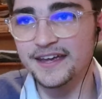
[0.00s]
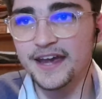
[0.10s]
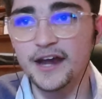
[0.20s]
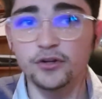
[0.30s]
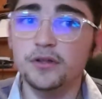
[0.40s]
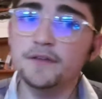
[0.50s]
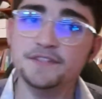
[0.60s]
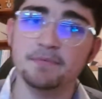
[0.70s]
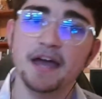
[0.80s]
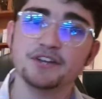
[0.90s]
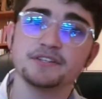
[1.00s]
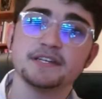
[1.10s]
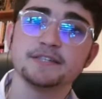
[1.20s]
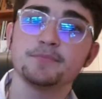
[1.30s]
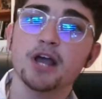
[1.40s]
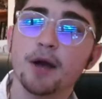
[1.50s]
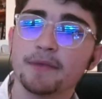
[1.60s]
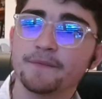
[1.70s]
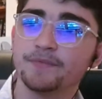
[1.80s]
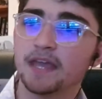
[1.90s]
And a lot of Smash is
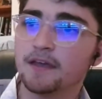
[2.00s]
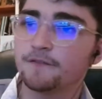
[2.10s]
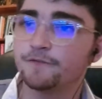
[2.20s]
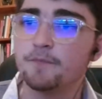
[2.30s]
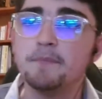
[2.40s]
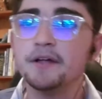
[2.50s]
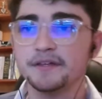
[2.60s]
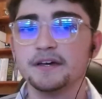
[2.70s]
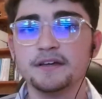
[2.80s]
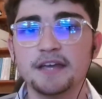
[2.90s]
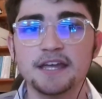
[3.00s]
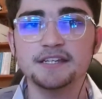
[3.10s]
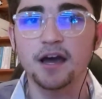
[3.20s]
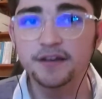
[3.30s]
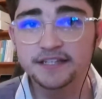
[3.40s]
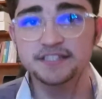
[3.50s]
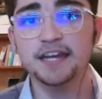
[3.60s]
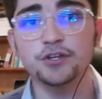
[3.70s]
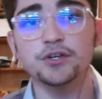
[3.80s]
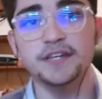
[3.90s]
becoming familiar and
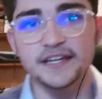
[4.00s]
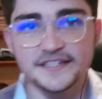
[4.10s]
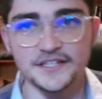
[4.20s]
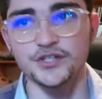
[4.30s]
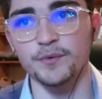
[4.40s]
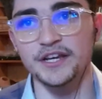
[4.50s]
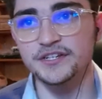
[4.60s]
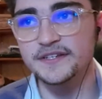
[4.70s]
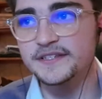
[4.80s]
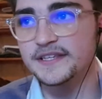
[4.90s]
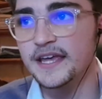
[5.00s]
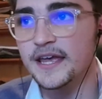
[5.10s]
understanding unique situations,